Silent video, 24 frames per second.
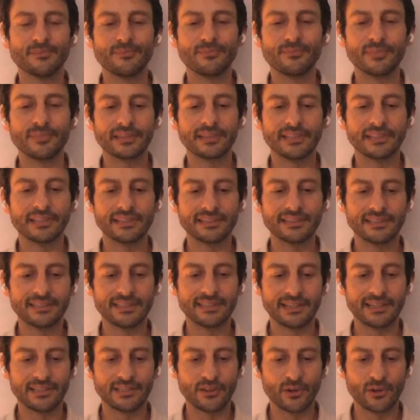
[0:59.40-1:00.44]
Little did
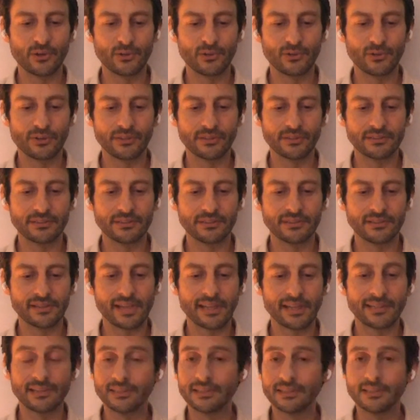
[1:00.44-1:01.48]
I know that,
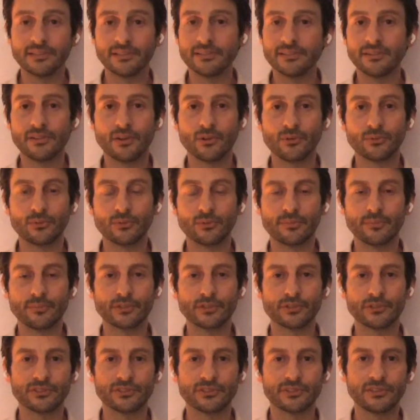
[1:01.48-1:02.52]
and I didn't know
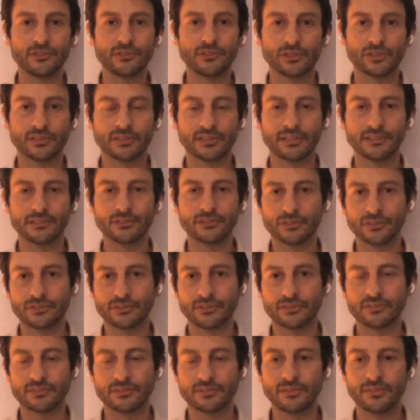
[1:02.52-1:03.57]
Ramesh's teaching, I just
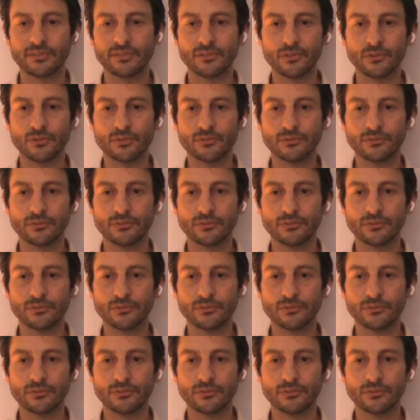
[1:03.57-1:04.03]
knew